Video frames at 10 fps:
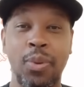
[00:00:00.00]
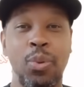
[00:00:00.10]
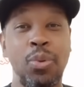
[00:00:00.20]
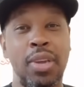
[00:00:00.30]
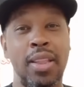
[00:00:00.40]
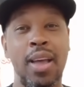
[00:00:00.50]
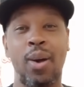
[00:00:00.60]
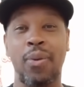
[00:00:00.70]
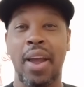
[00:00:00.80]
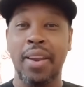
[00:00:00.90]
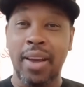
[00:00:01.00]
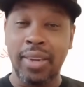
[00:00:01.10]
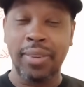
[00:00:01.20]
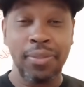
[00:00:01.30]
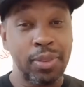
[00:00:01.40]
You sit down right
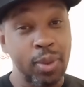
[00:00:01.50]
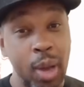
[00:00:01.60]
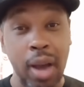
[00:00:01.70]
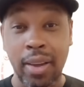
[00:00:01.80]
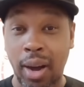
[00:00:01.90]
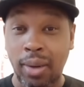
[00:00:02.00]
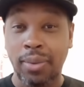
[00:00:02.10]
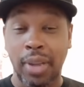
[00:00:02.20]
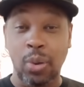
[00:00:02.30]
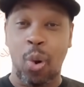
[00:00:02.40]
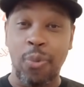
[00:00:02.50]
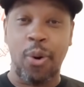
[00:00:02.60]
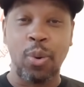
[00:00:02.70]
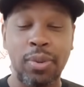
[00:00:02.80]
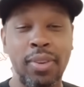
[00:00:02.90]
now. Yeah, y'all, that's all,
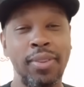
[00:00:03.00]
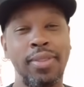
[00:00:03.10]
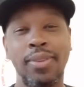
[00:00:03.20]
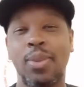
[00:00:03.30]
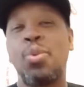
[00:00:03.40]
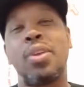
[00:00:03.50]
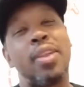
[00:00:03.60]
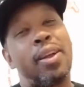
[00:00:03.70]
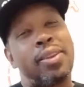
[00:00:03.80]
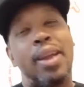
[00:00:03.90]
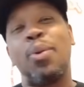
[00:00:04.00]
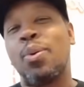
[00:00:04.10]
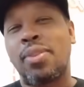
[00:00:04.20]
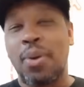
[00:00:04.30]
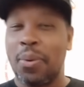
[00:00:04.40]
folks. You sit down and tell
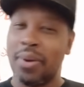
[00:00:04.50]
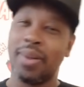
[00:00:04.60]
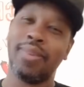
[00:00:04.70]
your story.